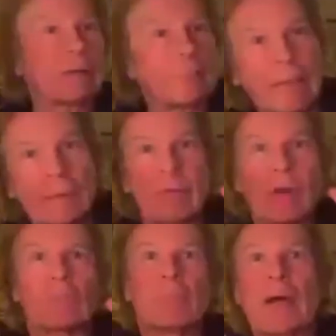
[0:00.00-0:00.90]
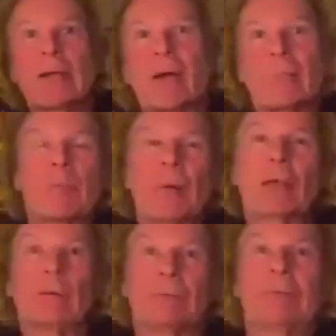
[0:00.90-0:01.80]
and make their own mind up
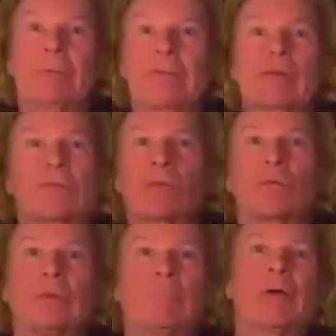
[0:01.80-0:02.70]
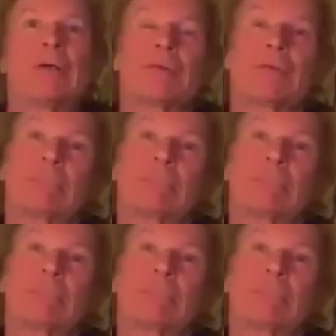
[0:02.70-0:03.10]
about this extraordinary pers